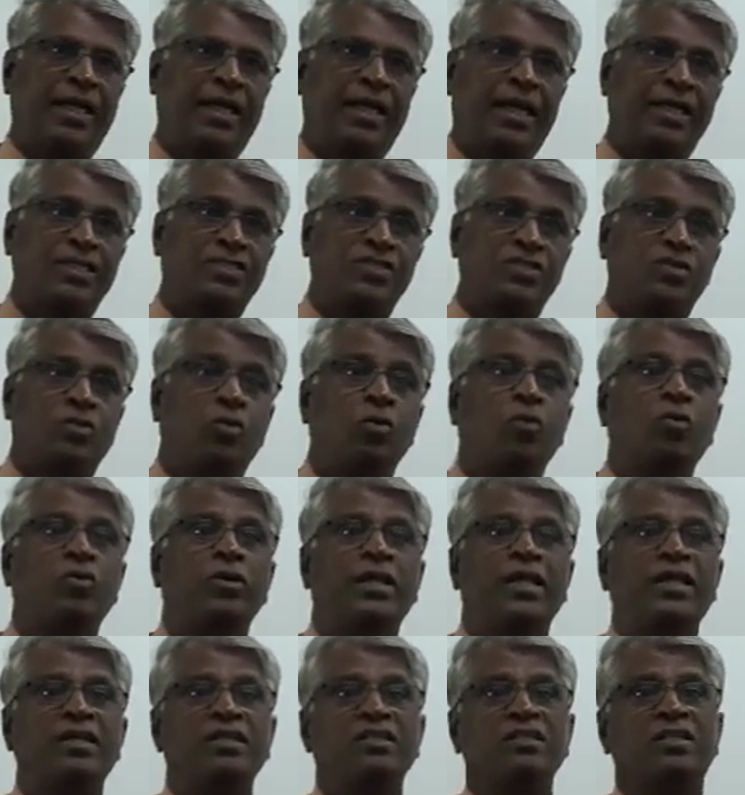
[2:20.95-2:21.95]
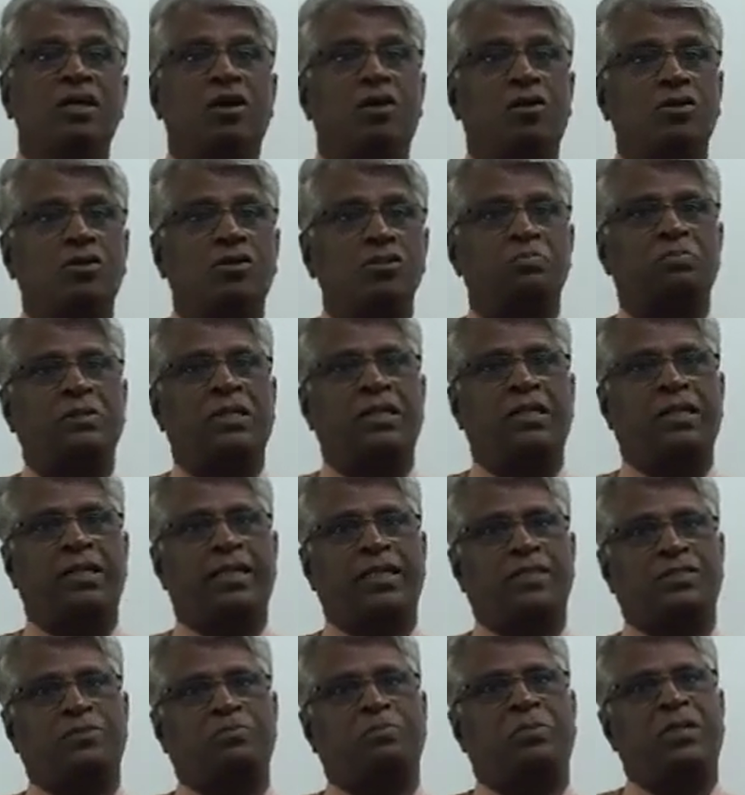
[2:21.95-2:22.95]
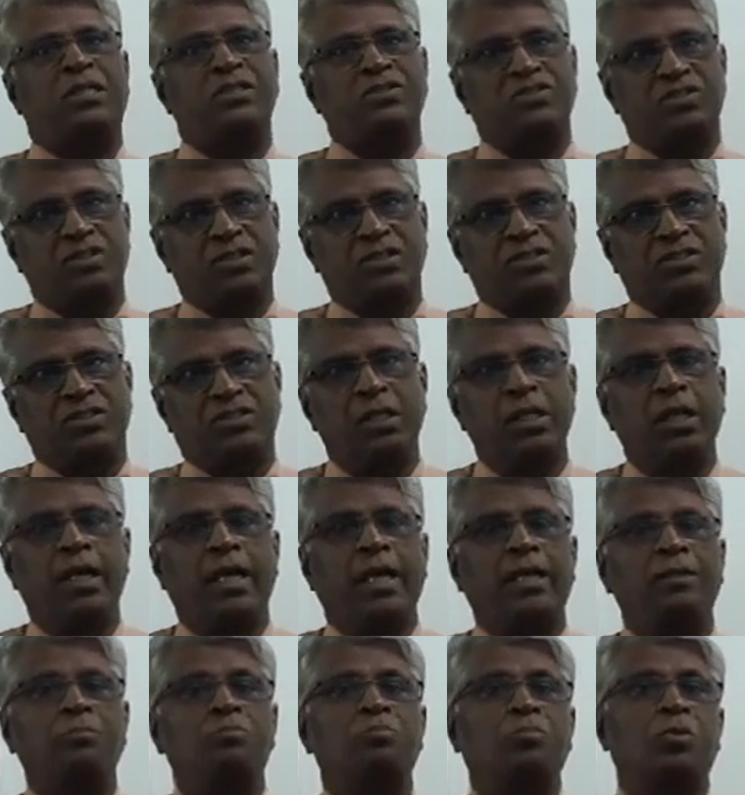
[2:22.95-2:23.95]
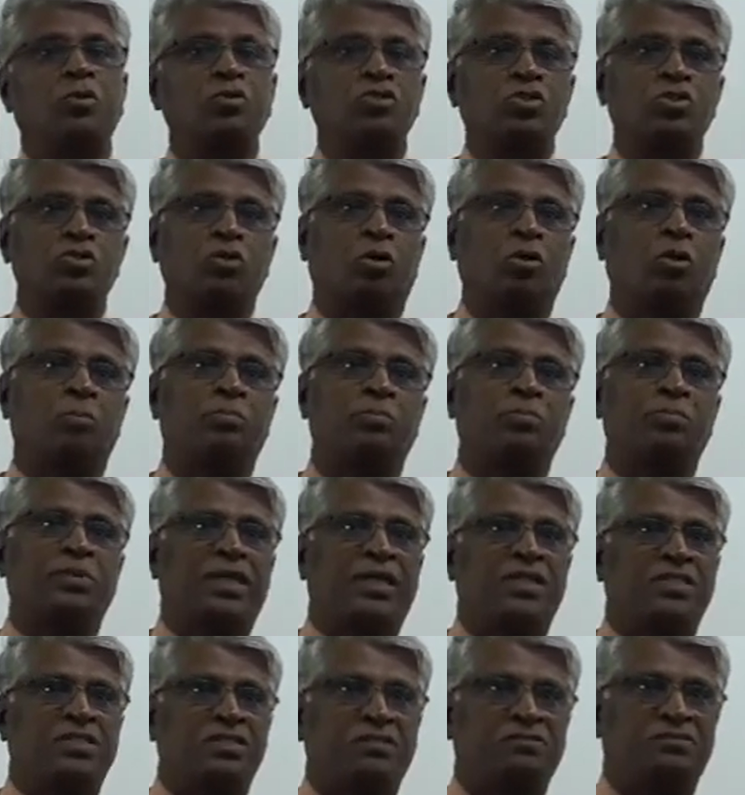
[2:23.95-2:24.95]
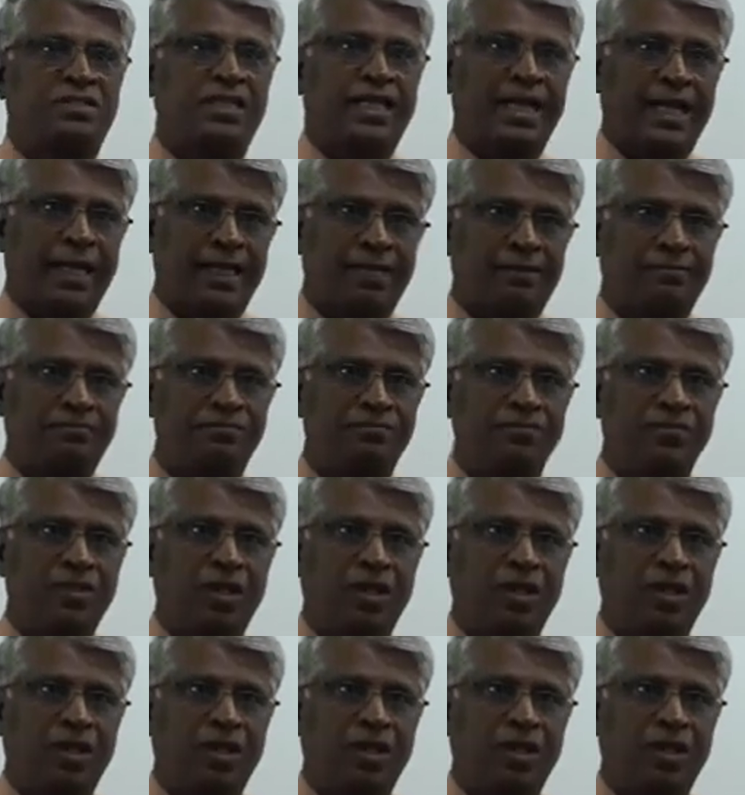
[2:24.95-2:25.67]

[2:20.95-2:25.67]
excluding the hospital expenses and post-operative care.